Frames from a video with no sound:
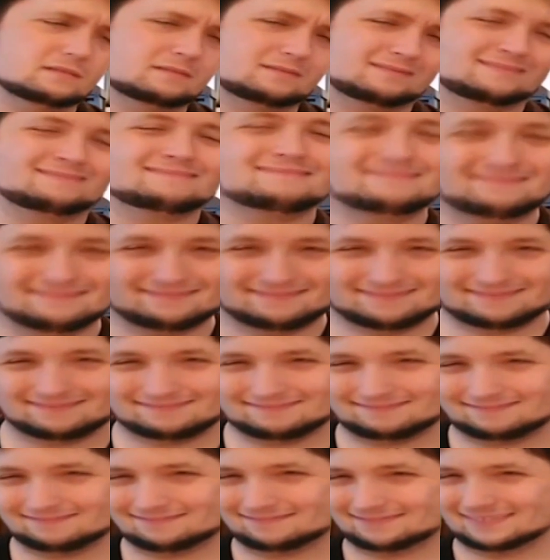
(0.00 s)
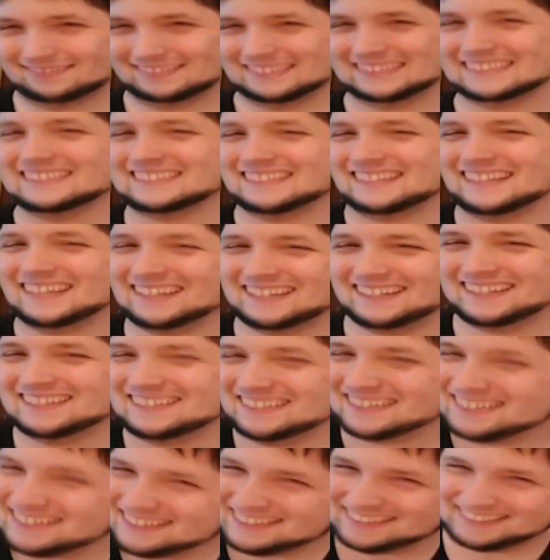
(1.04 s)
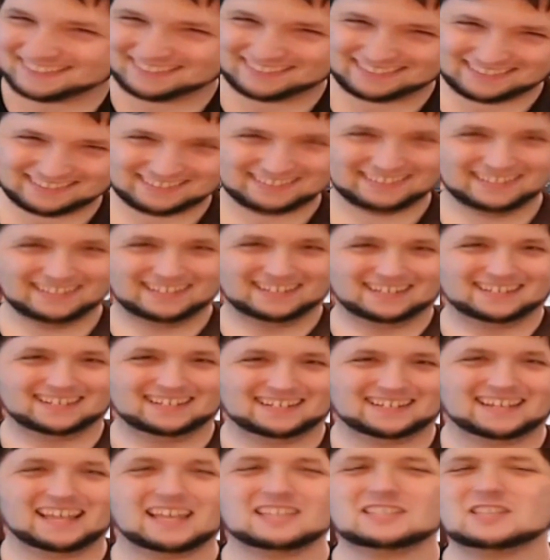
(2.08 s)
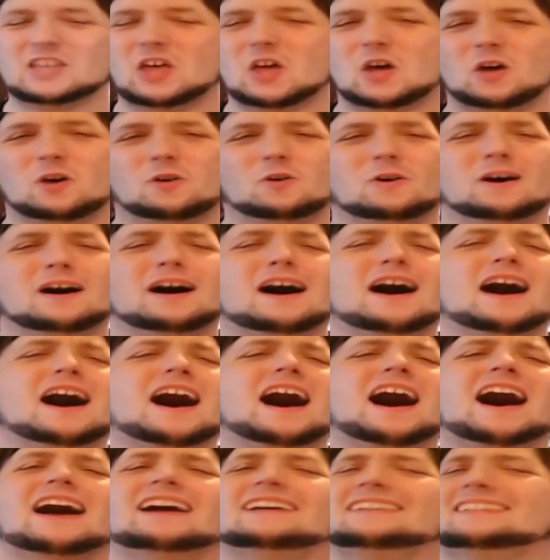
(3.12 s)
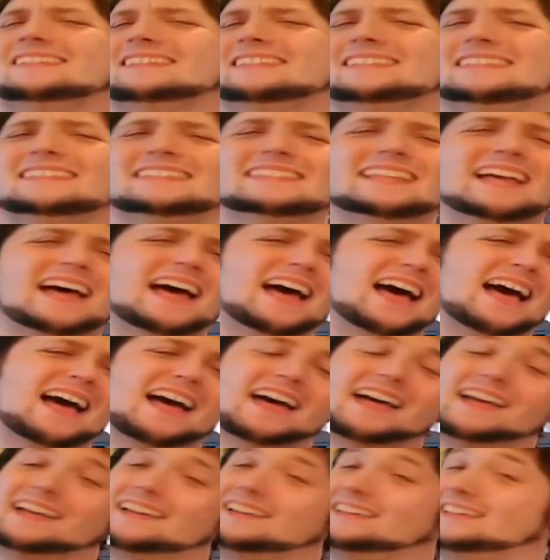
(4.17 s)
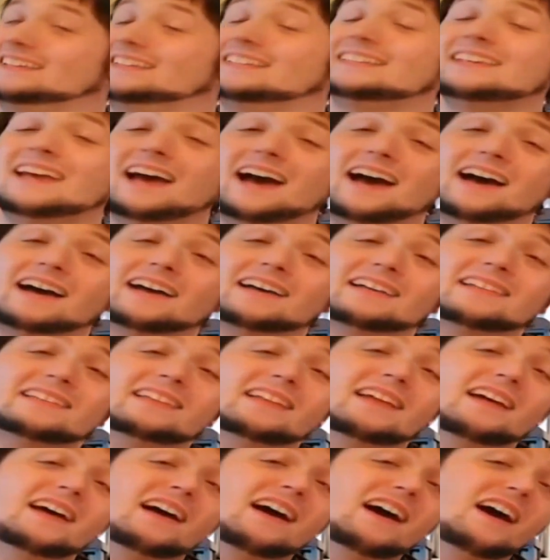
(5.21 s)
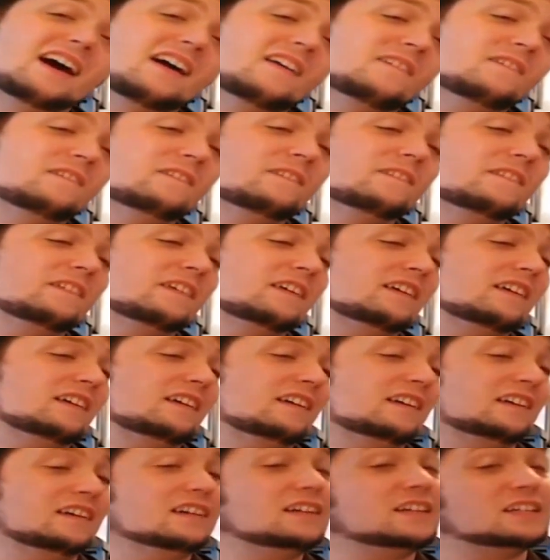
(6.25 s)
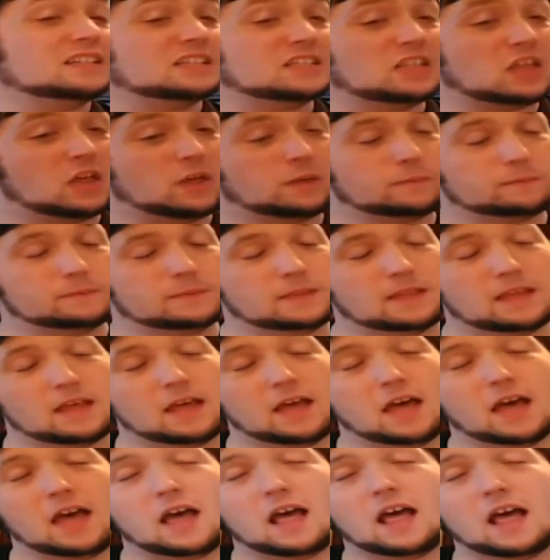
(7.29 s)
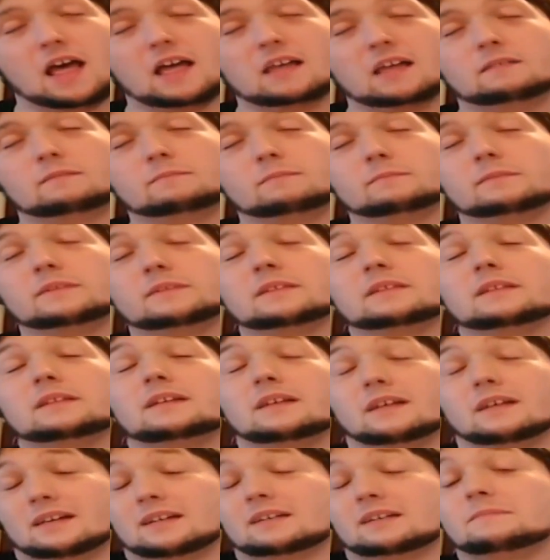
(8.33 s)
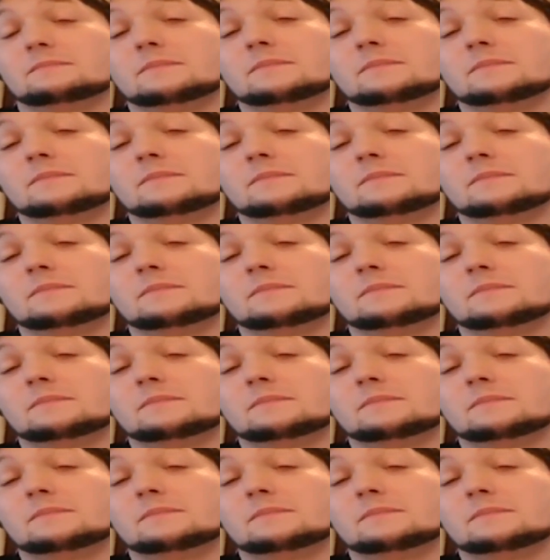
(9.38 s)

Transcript: your audition had a few issues, but everything about your audition that I felt kind of lacked, this made up for, and then some. This was